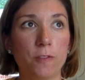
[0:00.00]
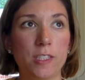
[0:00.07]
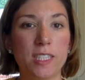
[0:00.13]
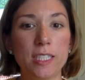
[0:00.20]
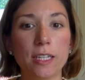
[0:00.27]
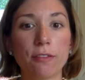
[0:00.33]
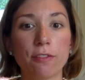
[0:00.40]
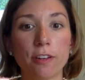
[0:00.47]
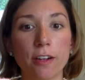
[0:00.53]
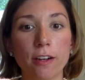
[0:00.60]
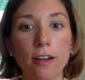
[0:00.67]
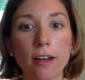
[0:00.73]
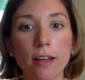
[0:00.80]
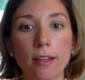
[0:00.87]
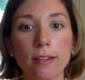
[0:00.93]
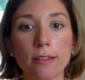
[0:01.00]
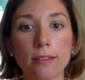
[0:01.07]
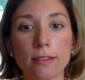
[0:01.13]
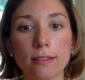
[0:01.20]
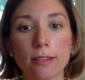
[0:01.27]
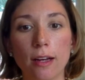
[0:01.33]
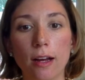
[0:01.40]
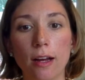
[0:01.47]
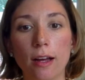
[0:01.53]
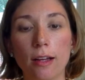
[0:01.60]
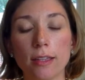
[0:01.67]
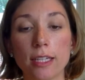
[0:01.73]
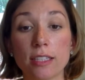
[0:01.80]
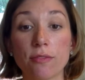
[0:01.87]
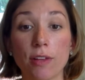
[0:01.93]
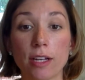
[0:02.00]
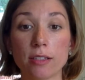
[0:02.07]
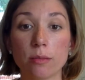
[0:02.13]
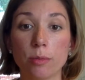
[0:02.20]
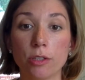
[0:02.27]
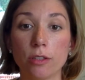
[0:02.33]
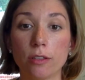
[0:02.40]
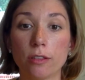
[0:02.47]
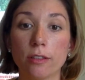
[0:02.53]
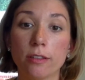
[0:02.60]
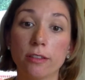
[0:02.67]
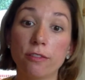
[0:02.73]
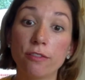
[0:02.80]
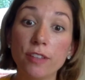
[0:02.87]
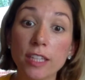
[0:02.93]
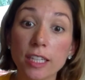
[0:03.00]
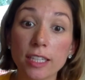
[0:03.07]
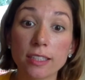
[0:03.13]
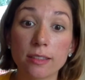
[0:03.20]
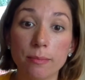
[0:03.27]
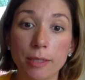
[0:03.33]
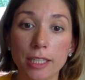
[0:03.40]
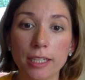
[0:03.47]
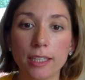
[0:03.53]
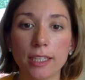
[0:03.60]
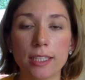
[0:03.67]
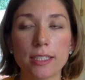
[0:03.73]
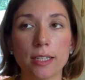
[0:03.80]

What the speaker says: stiffer and less flexible feeling, to me at least.